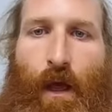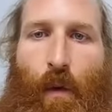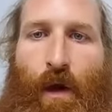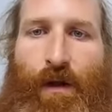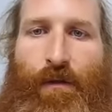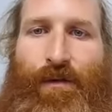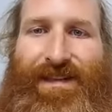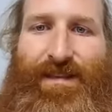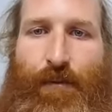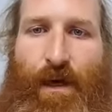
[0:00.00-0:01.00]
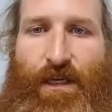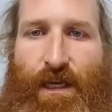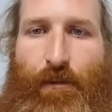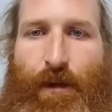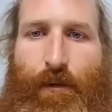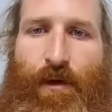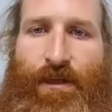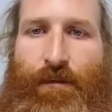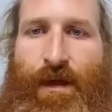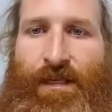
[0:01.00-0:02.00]
One of the reasons I'm asking people not
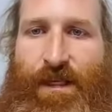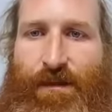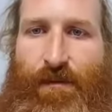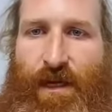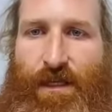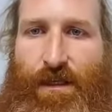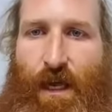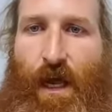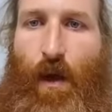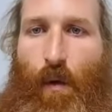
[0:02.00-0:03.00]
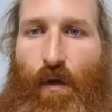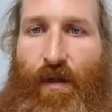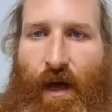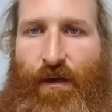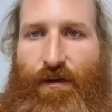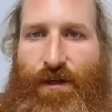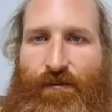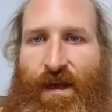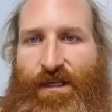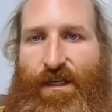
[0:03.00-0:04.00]
to message me is, with the hundreds of
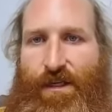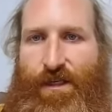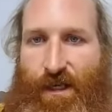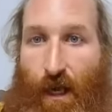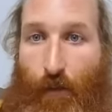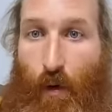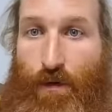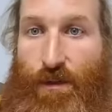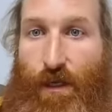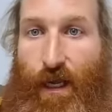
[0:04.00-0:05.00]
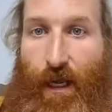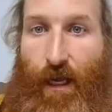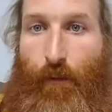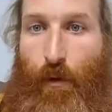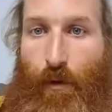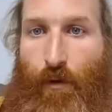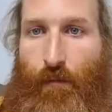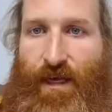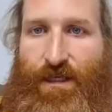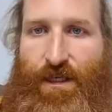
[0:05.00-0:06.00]
messages, I'm also getting important
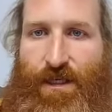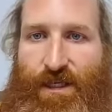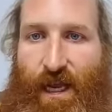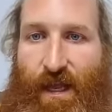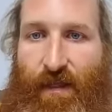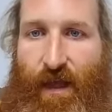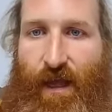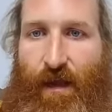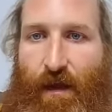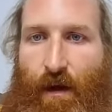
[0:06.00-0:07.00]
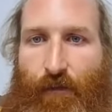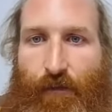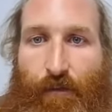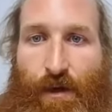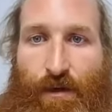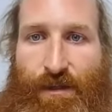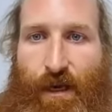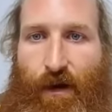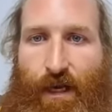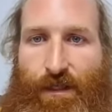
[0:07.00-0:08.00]
messages in there from news
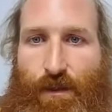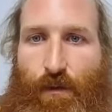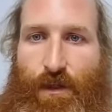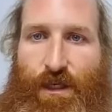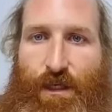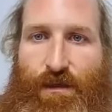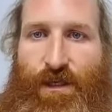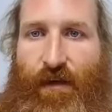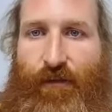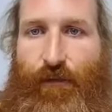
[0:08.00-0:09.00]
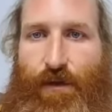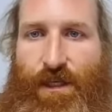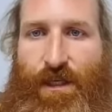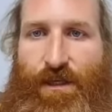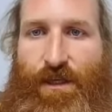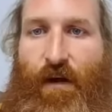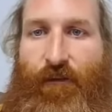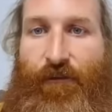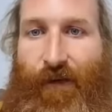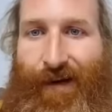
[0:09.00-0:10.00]
outlets who want to use that footage,
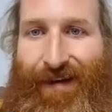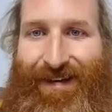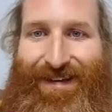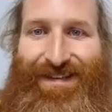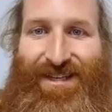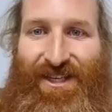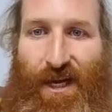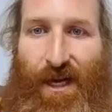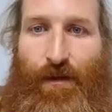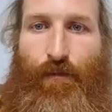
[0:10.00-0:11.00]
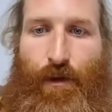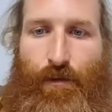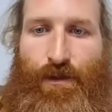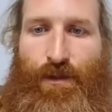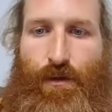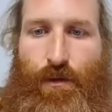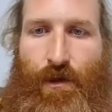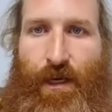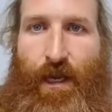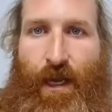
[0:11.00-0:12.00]
finally, to share the real
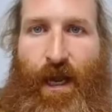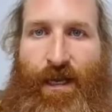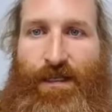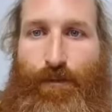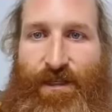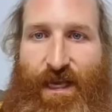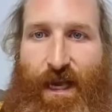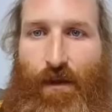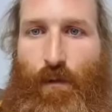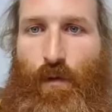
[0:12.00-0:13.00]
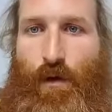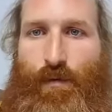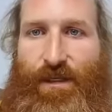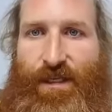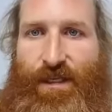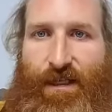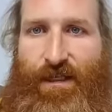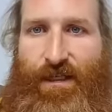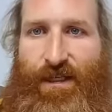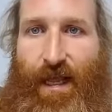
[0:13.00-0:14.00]
story and to protect the water protectors
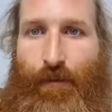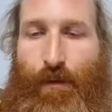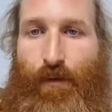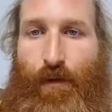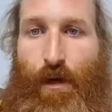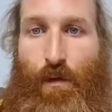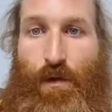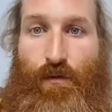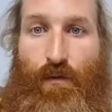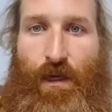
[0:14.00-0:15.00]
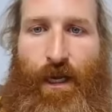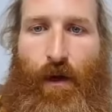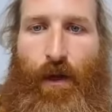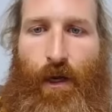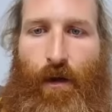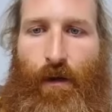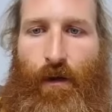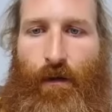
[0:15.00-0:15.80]
and let people know what's really going on.